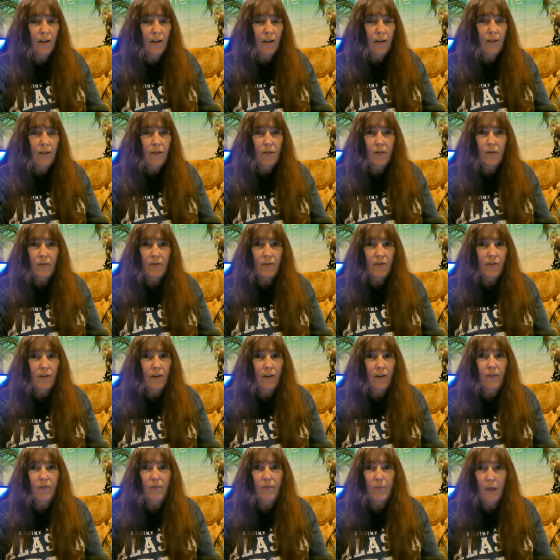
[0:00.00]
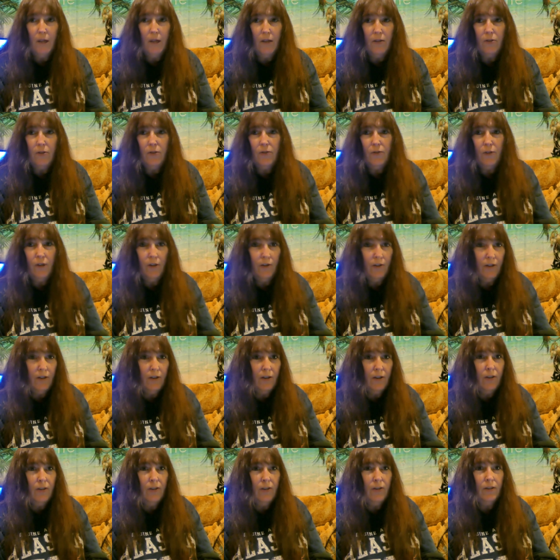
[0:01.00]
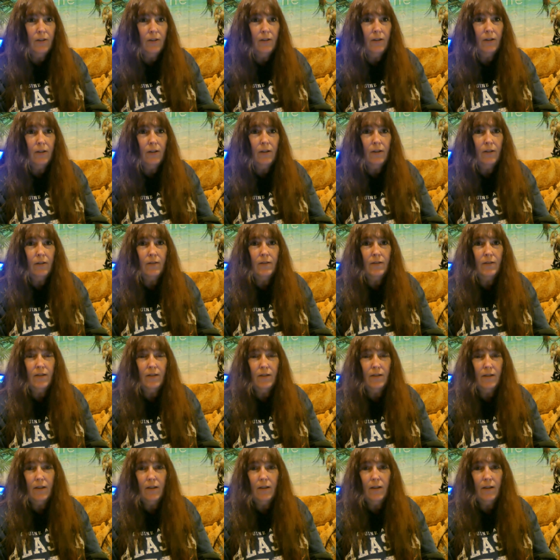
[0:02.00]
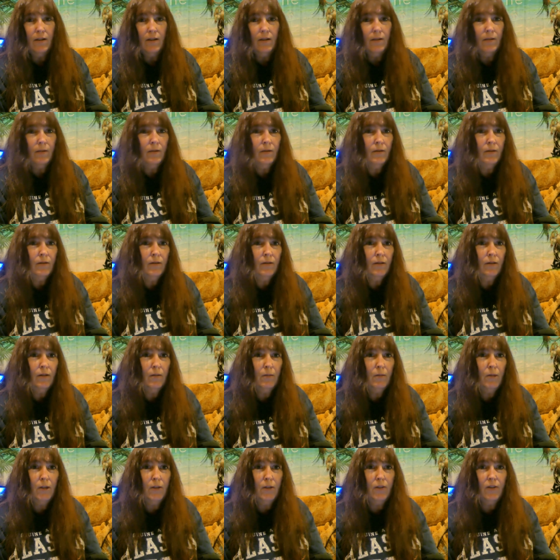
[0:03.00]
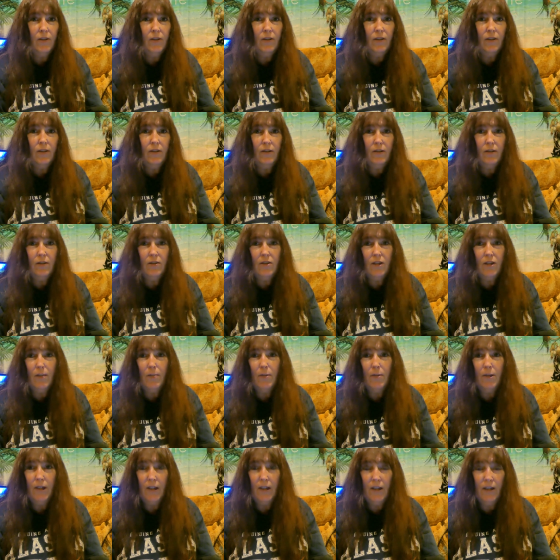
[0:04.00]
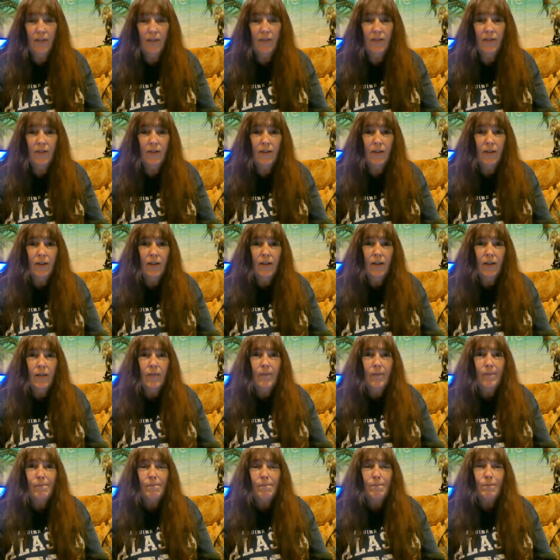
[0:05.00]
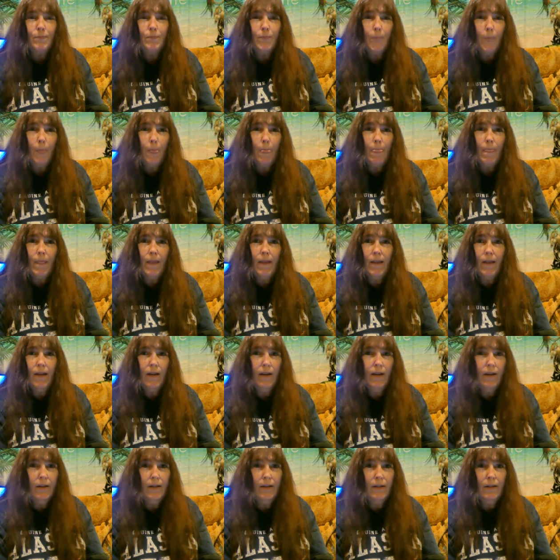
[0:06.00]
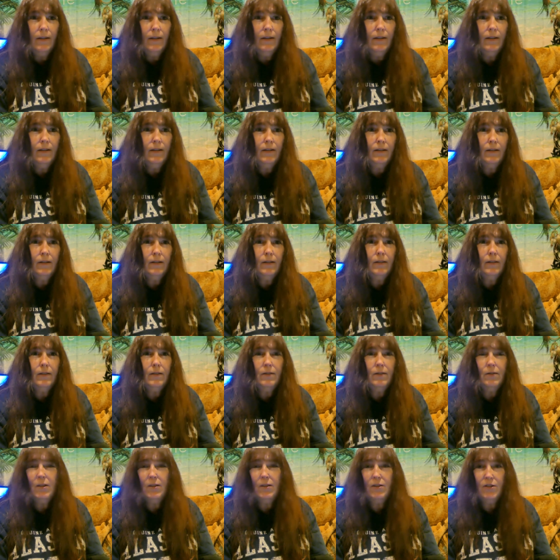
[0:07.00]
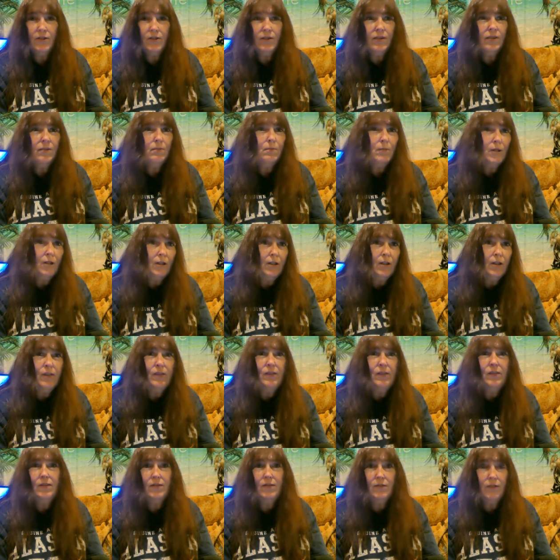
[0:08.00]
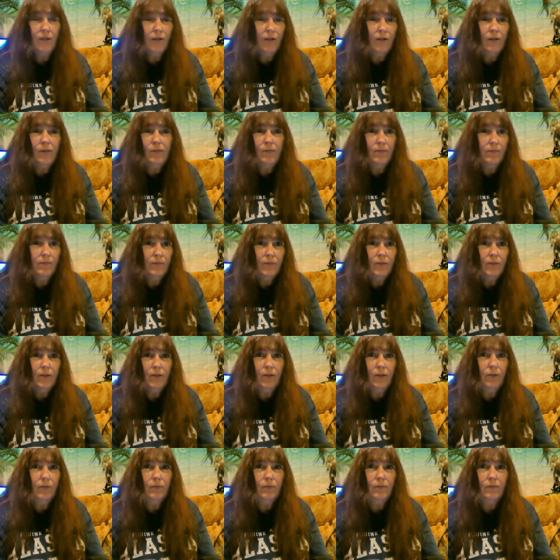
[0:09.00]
There's a lot of battles fought there in uh, Sitka among the, the Japanese and uh, the Russians, Americans, all, you know,